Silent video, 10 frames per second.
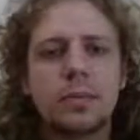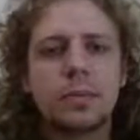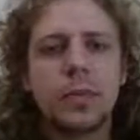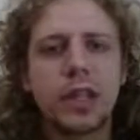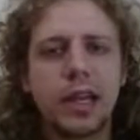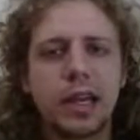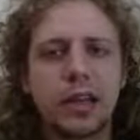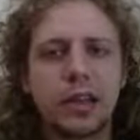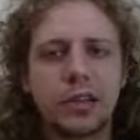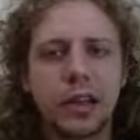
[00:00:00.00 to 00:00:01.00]

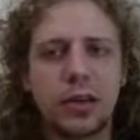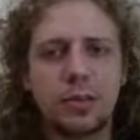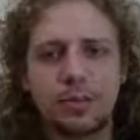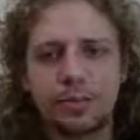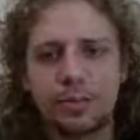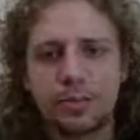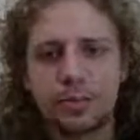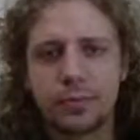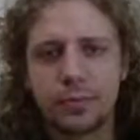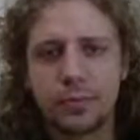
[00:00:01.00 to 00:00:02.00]
And
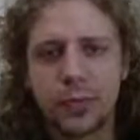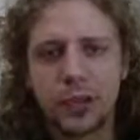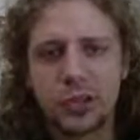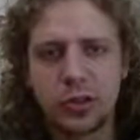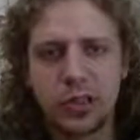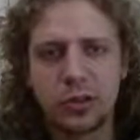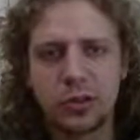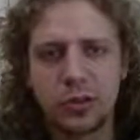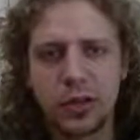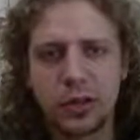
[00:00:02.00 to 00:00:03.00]
so they know their
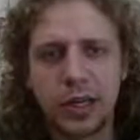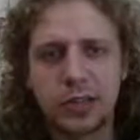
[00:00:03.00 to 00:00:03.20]
theory.